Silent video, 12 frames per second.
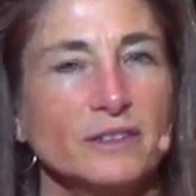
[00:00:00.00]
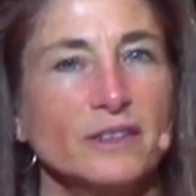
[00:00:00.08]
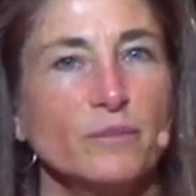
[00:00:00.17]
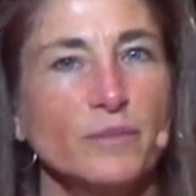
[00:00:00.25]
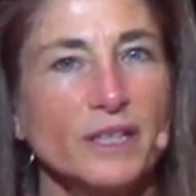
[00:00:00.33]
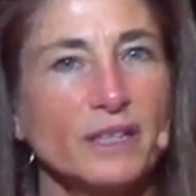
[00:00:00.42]

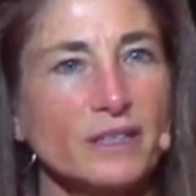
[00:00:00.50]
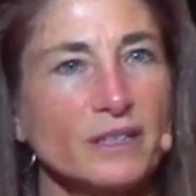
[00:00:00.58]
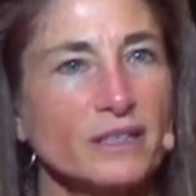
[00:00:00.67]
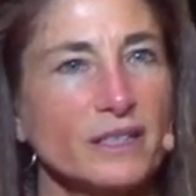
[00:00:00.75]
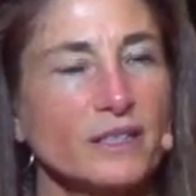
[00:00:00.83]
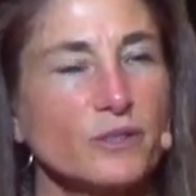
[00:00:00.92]
Then begin
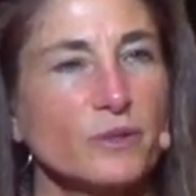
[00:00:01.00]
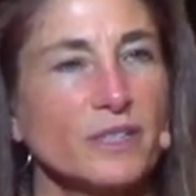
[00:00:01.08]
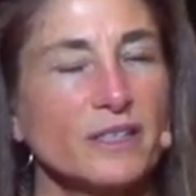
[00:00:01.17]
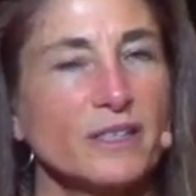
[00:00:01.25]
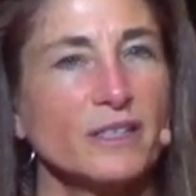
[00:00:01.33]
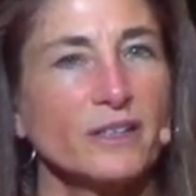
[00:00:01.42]
to sense
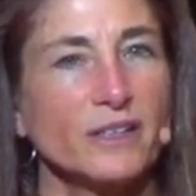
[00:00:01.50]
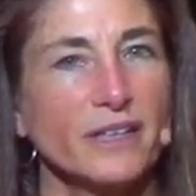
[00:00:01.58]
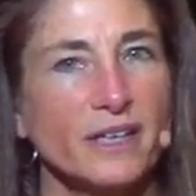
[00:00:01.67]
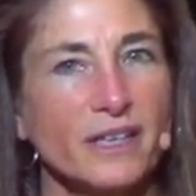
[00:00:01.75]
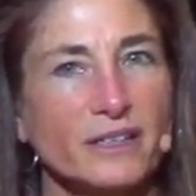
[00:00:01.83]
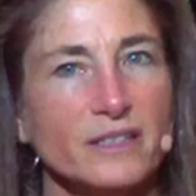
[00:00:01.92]
what's there,
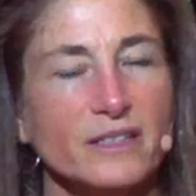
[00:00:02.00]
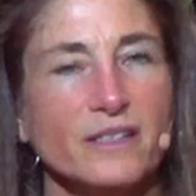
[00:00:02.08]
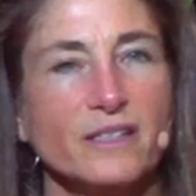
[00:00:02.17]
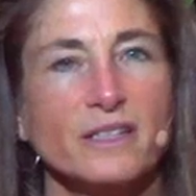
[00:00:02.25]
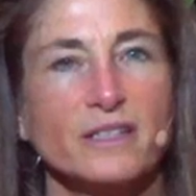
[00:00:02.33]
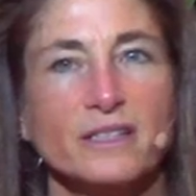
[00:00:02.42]
yes to
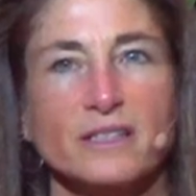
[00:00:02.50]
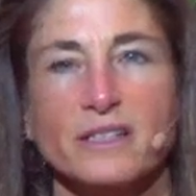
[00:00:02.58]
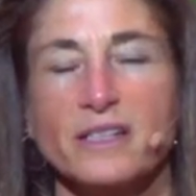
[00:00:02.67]
this,